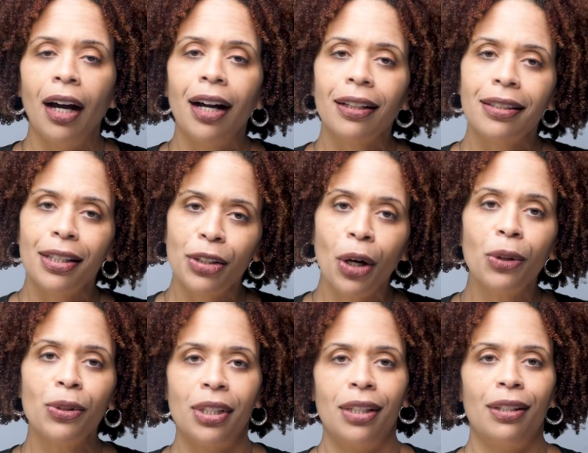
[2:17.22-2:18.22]

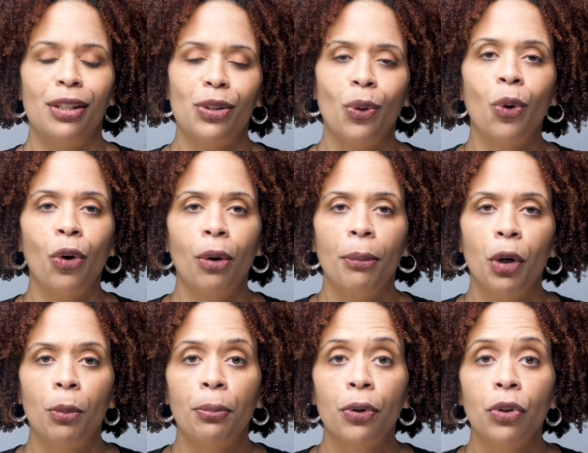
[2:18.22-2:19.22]
Oxytocin is a
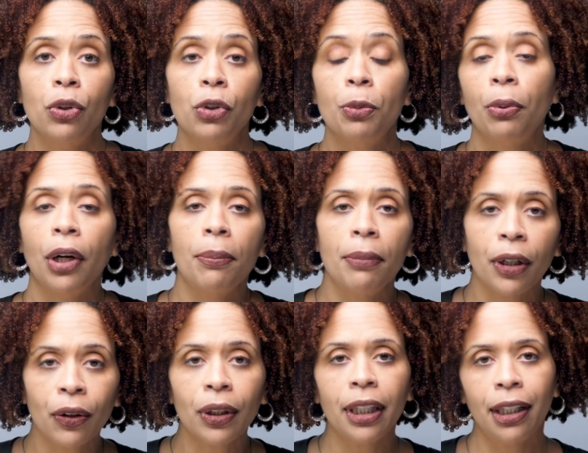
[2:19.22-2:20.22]
hormone produced
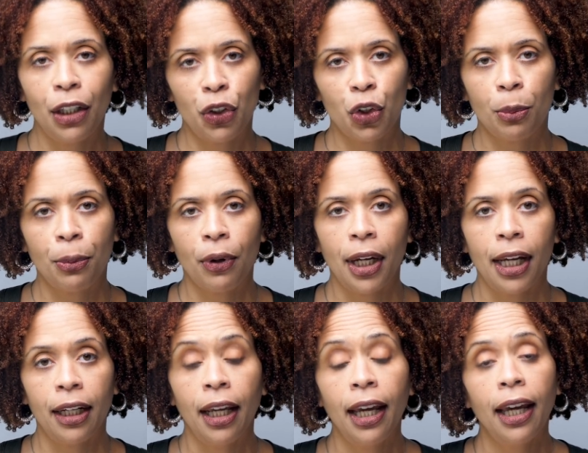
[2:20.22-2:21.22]
primarily in your
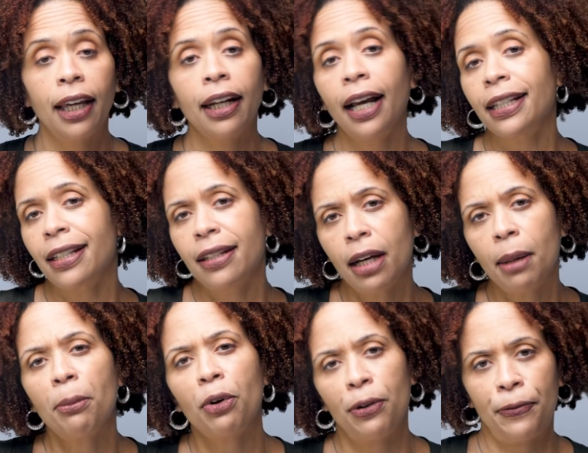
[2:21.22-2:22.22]
brain and it has a
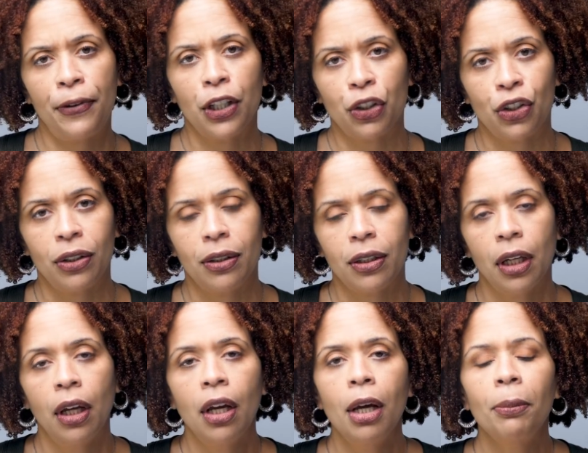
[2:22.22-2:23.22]
number of functions,
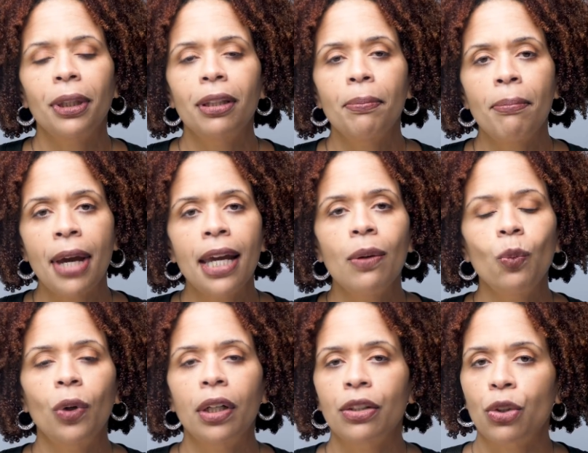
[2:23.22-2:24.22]
but the main
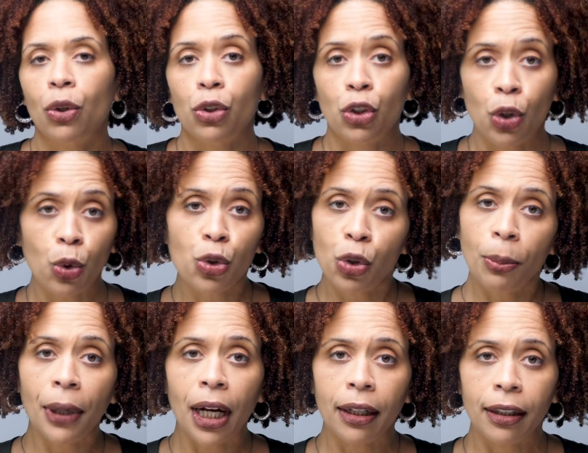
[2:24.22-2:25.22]
ones are social
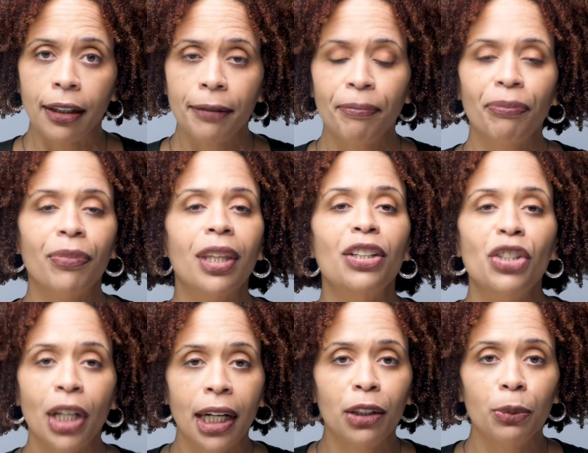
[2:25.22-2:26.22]
bonding,
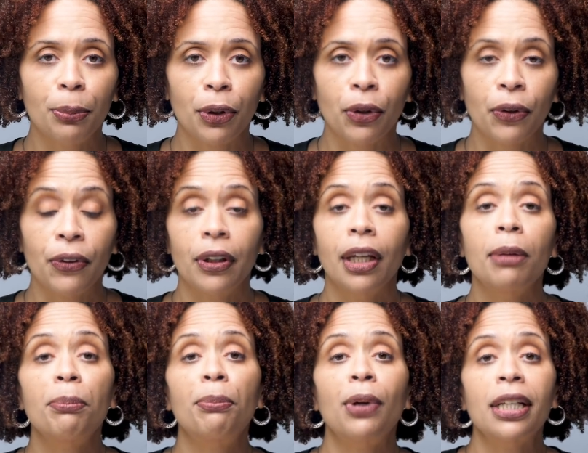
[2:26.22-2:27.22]
childbirth,
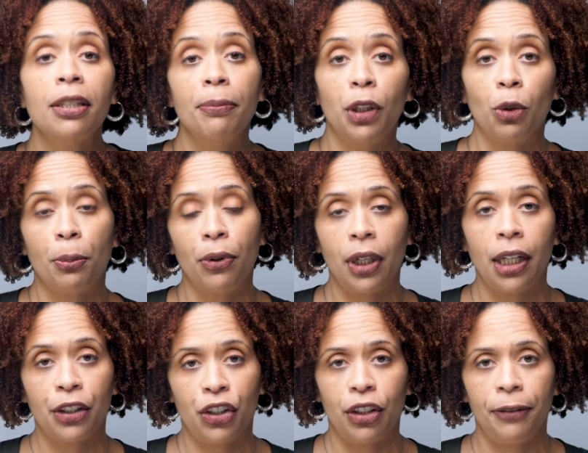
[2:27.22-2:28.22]
and breast milk
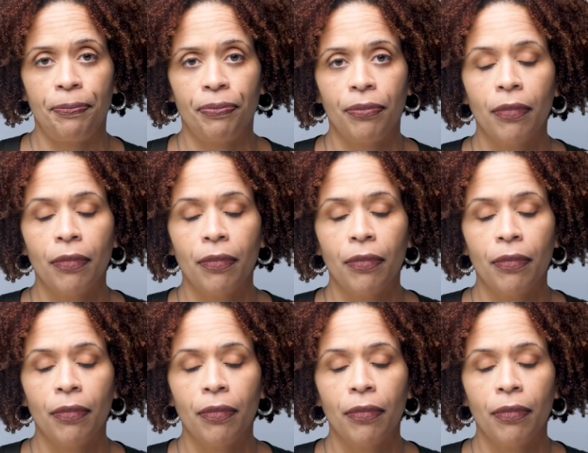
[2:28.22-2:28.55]
production.